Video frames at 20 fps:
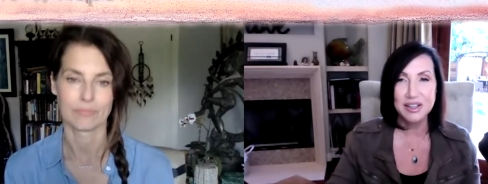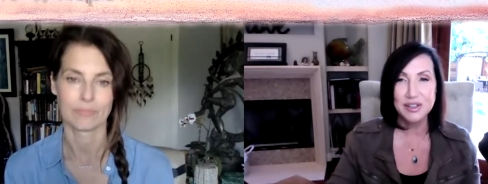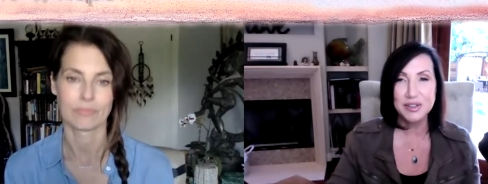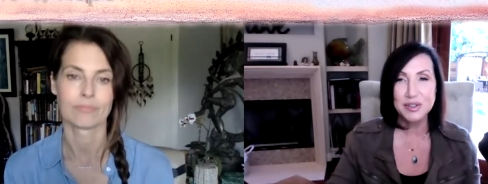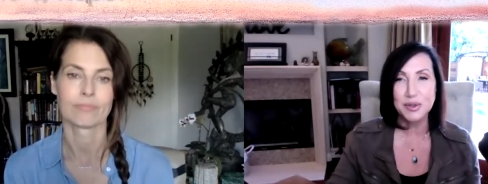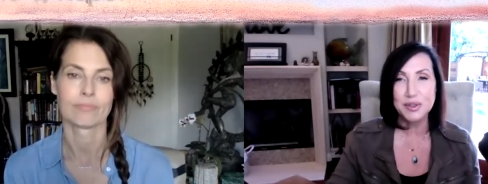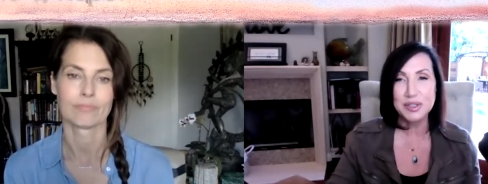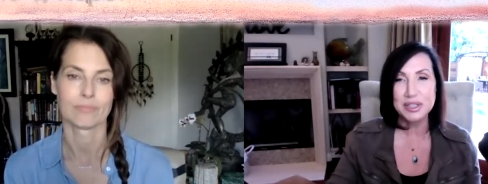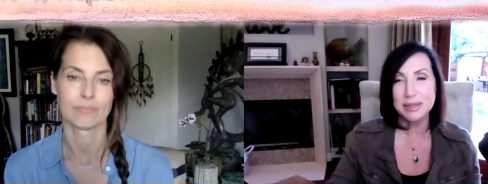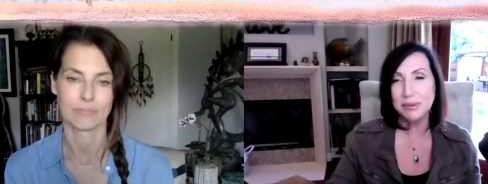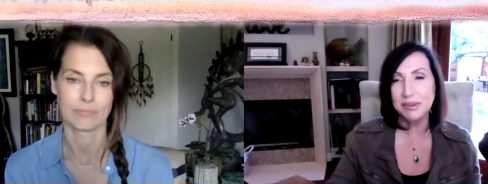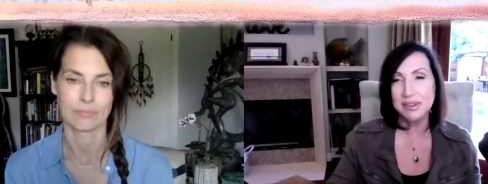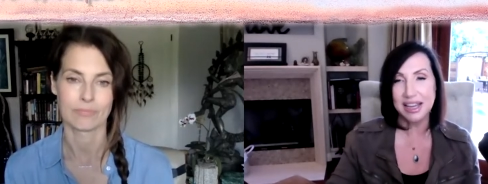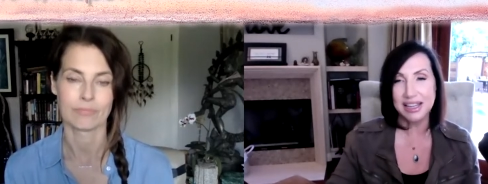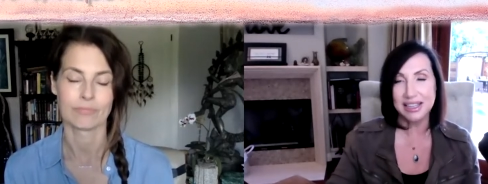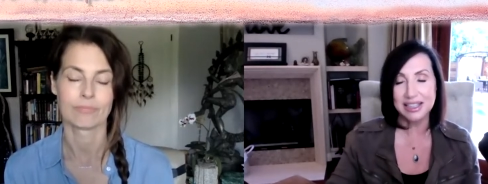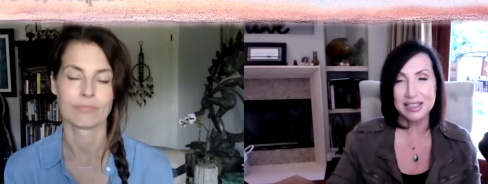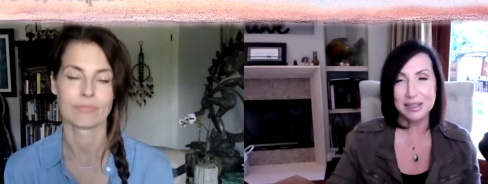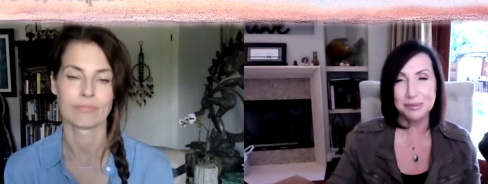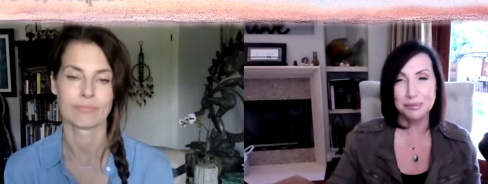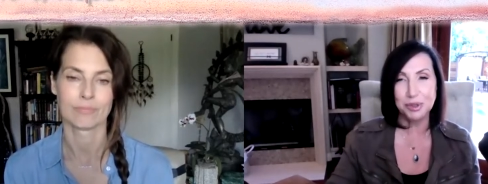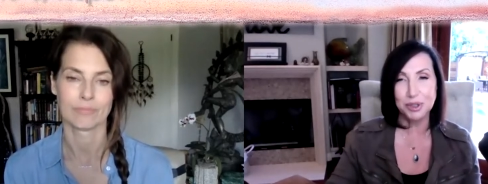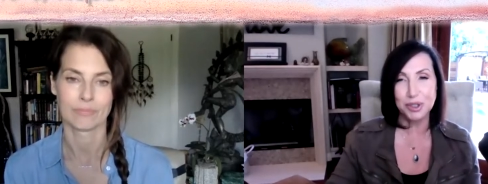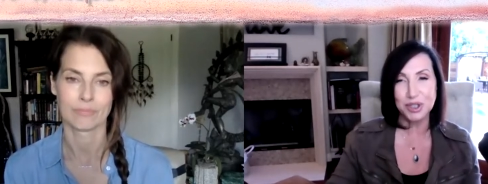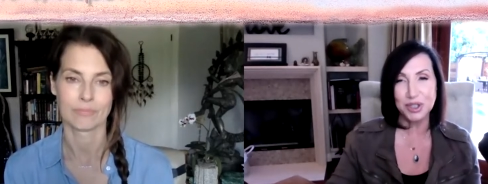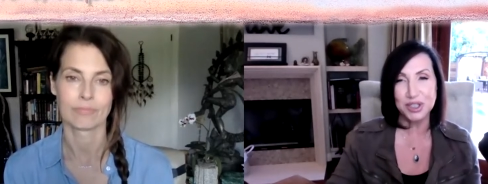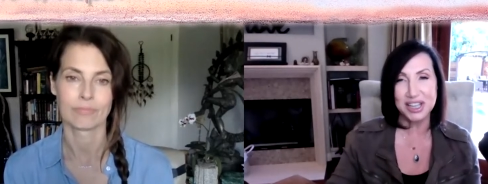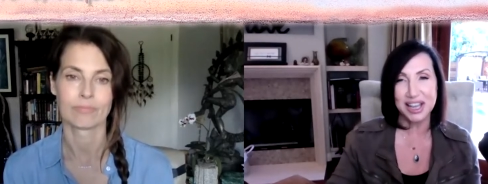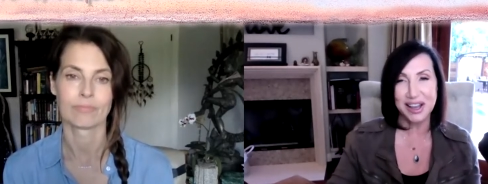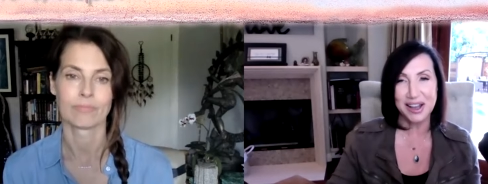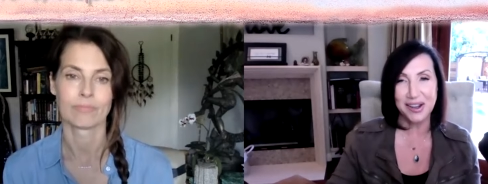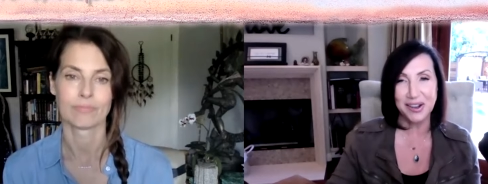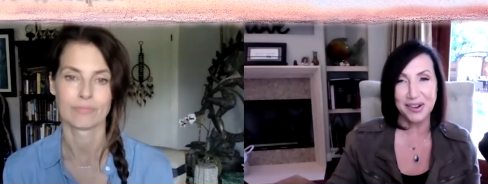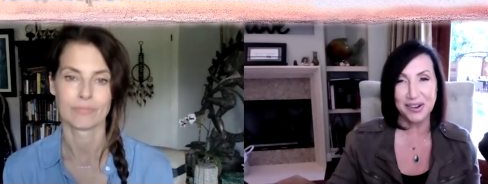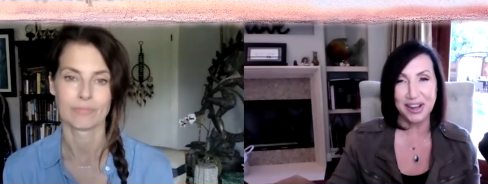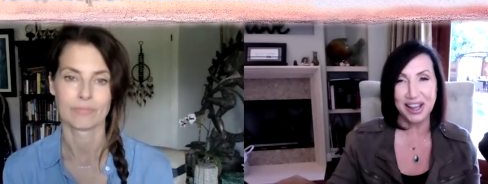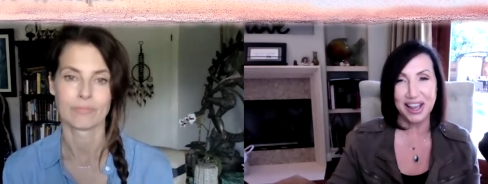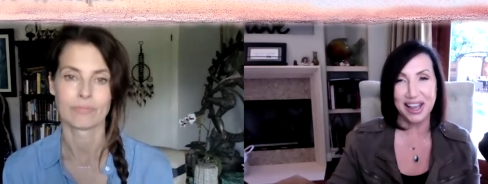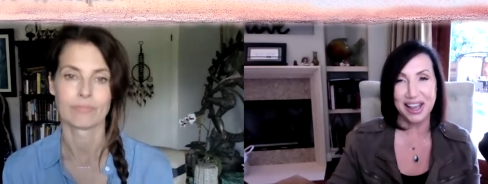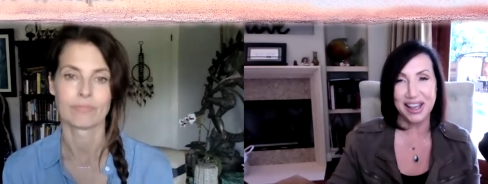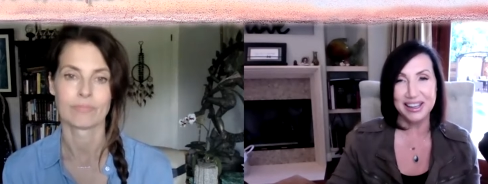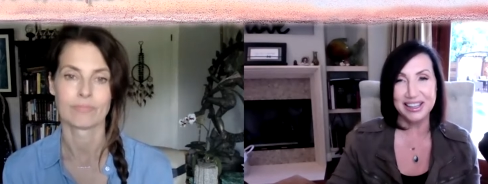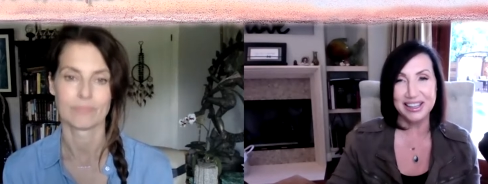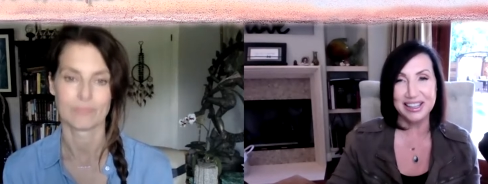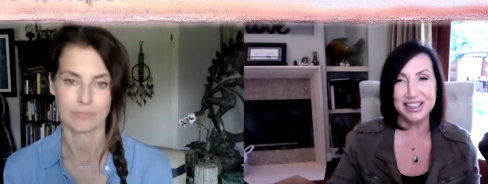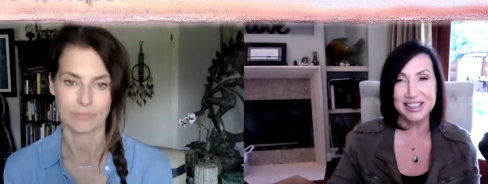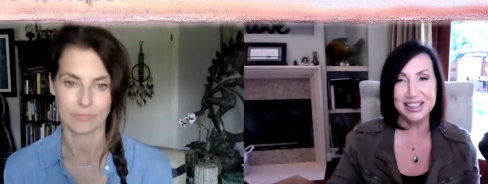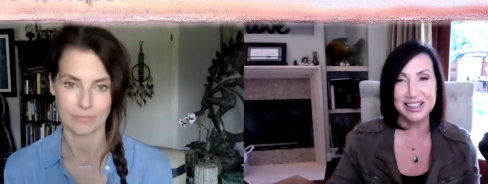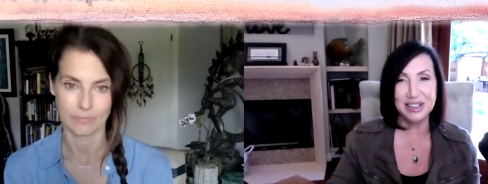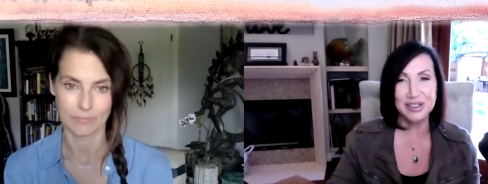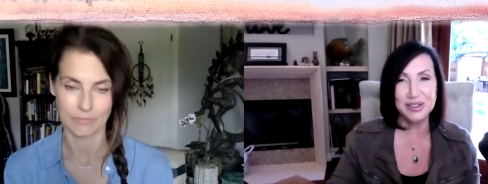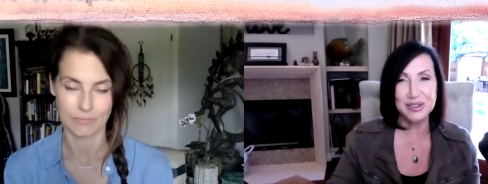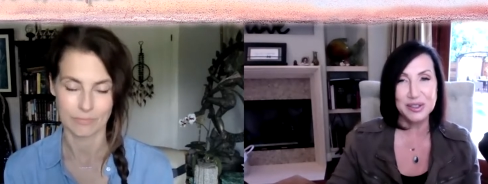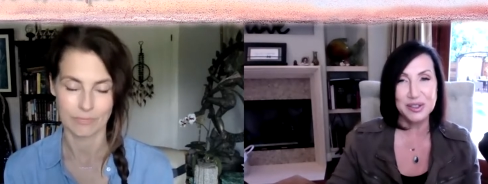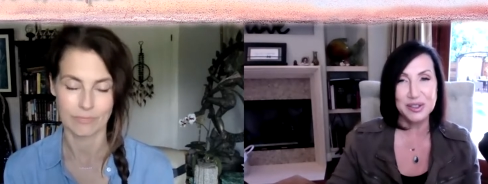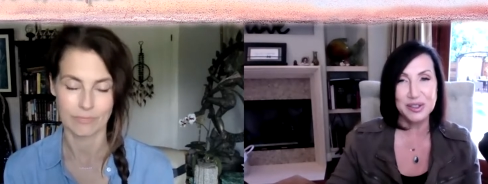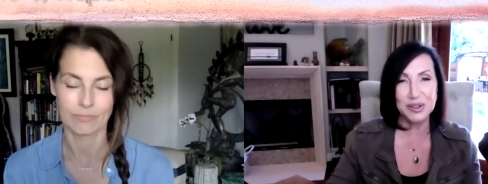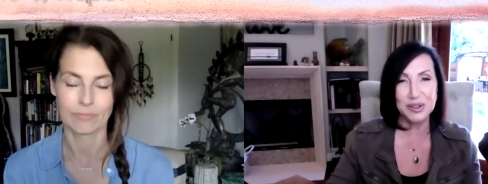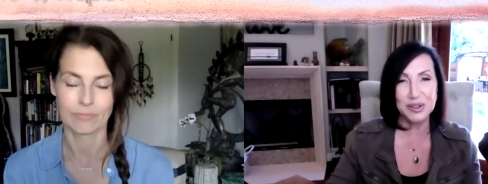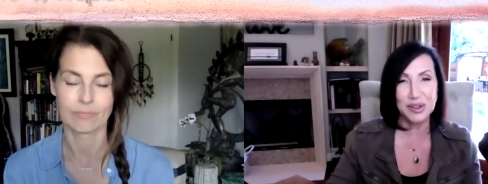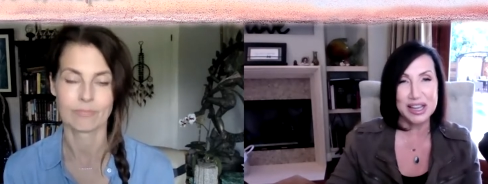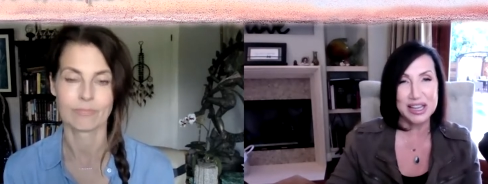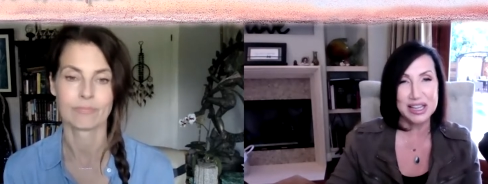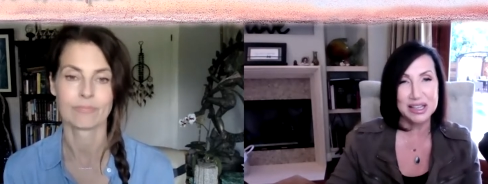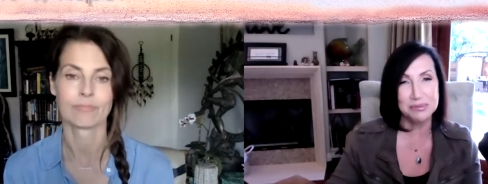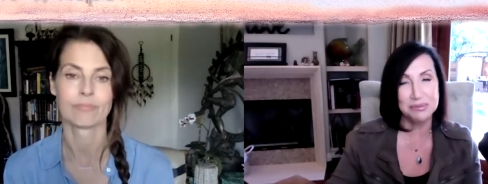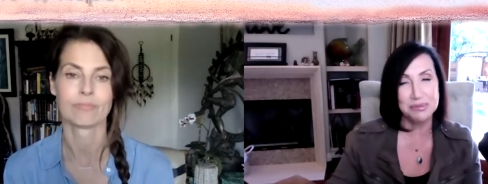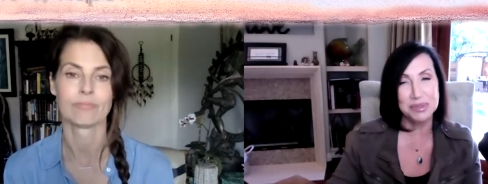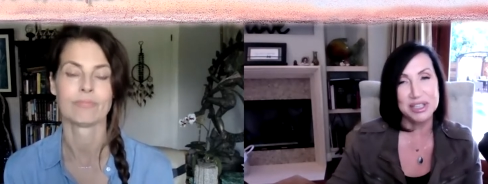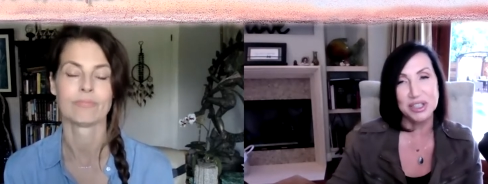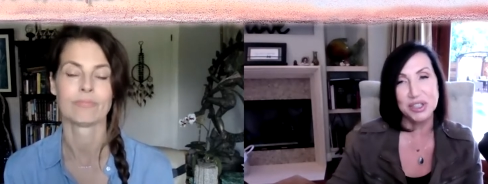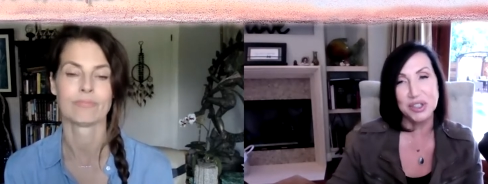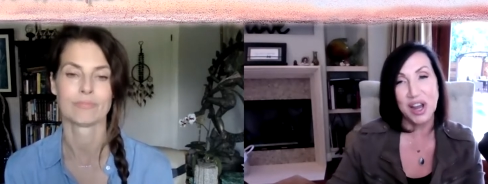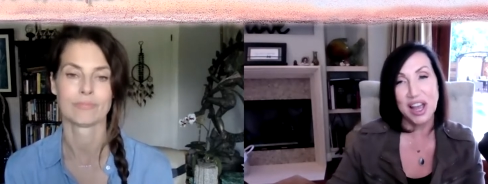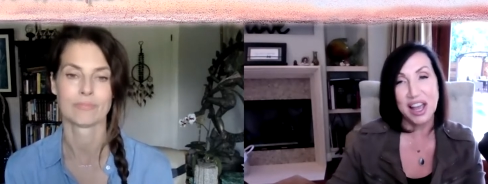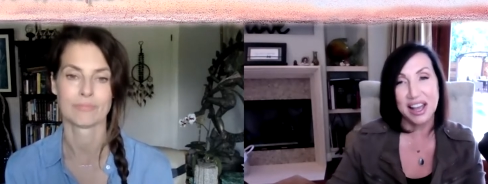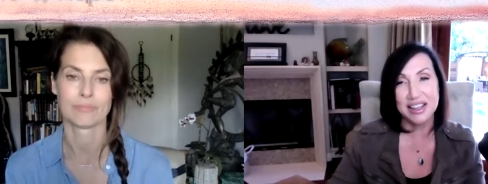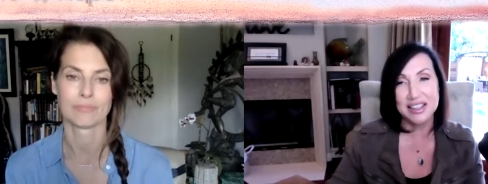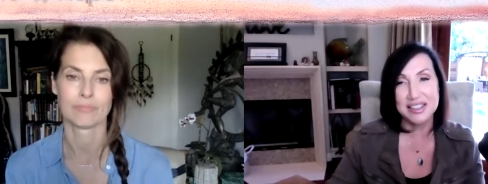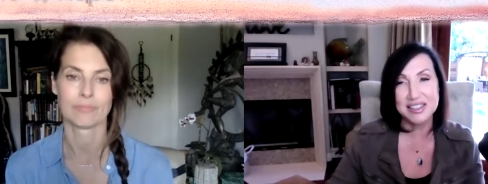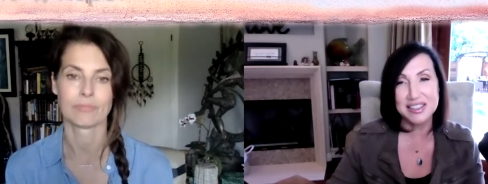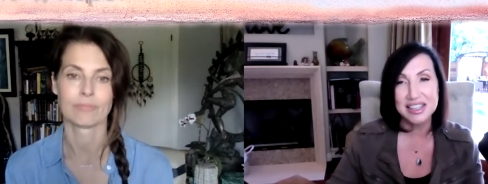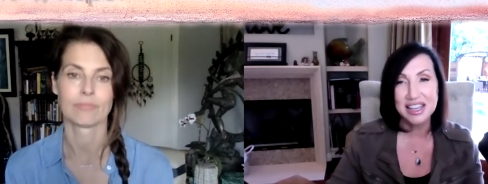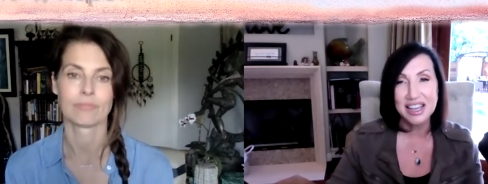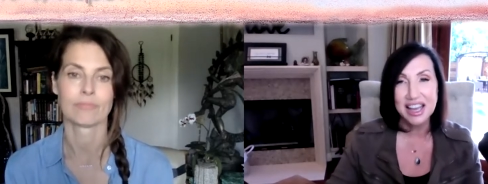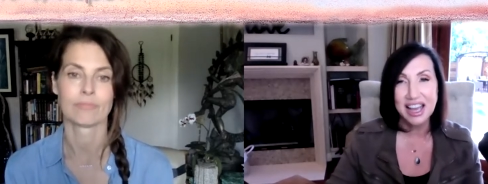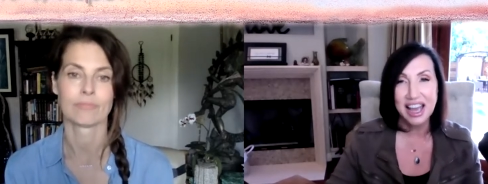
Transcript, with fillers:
Speaker 1: So some of that gets pushed down and it needs to like be addressed.